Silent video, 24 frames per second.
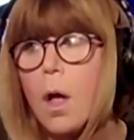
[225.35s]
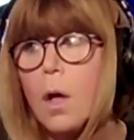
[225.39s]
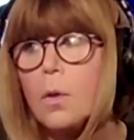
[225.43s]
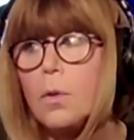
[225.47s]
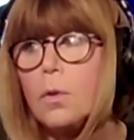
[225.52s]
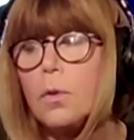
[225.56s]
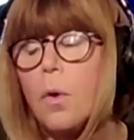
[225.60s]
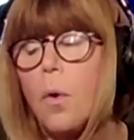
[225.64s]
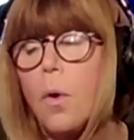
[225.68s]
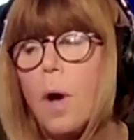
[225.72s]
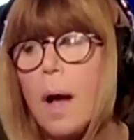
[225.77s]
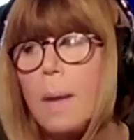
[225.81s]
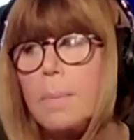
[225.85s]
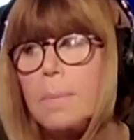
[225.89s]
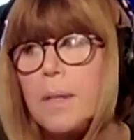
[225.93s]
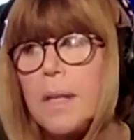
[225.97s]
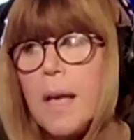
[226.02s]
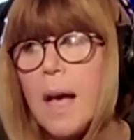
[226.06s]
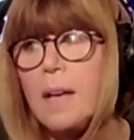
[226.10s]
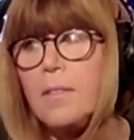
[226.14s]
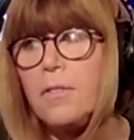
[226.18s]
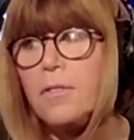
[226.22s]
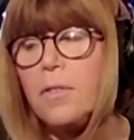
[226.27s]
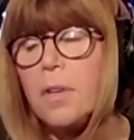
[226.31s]
So I'm
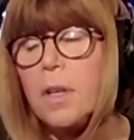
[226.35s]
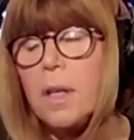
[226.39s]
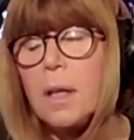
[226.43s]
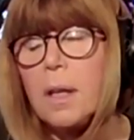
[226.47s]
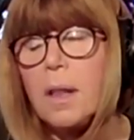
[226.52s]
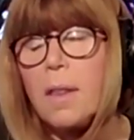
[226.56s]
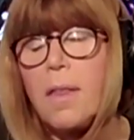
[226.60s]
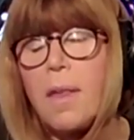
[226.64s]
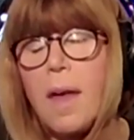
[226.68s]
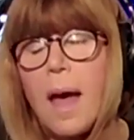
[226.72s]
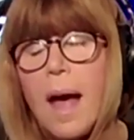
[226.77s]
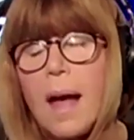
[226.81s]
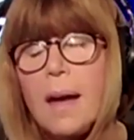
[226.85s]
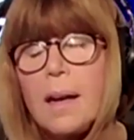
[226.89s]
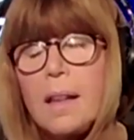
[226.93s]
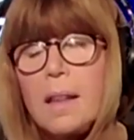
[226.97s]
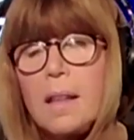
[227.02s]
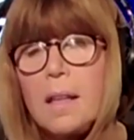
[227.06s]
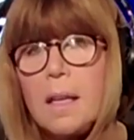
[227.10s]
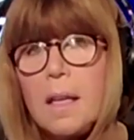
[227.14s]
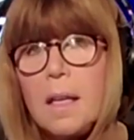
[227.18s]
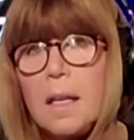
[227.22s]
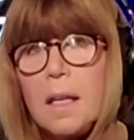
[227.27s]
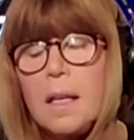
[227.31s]
guessing
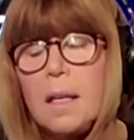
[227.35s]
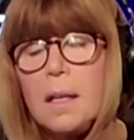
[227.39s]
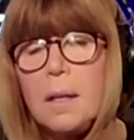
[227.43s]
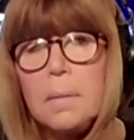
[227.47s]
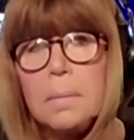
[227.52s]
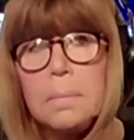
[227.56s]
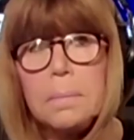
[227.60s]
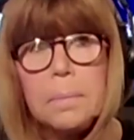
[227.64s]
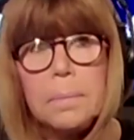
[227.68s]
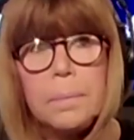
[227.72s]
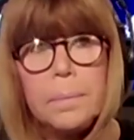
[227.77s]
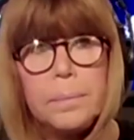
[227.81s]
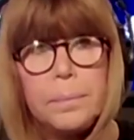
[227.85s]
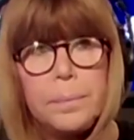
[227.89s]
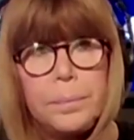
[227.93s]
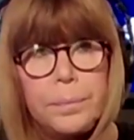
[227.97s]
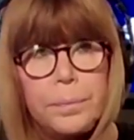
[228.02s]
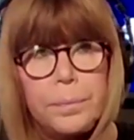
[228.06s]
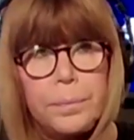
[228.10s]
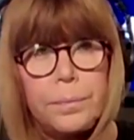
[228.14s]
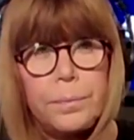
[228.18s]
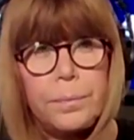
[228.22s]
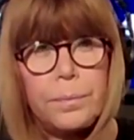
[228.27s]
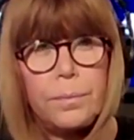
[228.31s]
that the
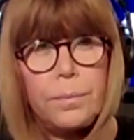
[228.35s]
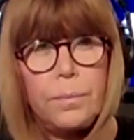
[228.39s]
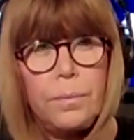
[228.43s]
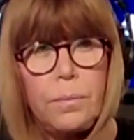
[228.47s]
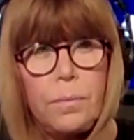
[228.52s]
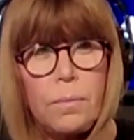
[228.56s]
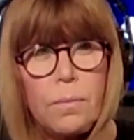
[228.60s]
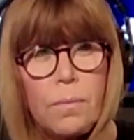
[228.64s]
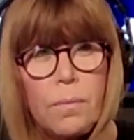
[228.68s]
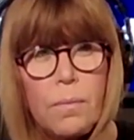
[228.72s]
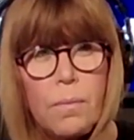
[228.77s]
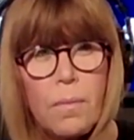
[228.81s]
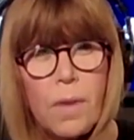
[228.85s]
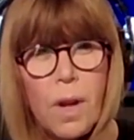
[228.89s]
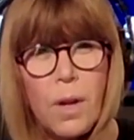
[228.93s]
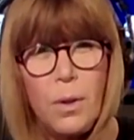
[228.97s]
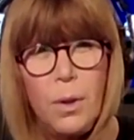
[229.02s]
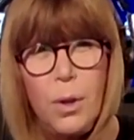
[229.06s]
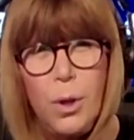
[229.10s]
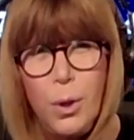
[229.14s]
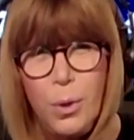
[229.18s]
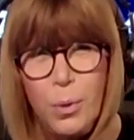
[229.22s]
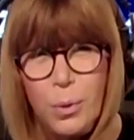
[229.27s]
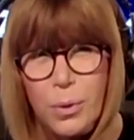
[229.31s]

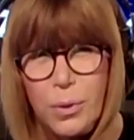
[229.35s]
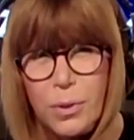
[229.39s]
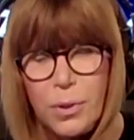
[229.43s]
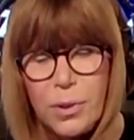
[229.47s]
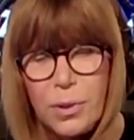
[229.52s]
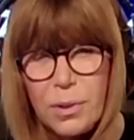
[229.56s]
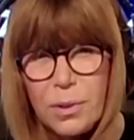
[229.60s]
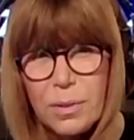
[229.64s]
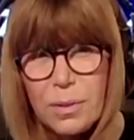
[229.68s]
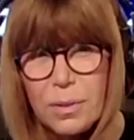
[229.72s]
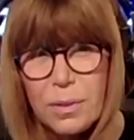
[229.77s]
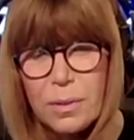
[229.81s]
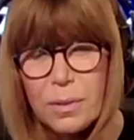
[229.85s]
news...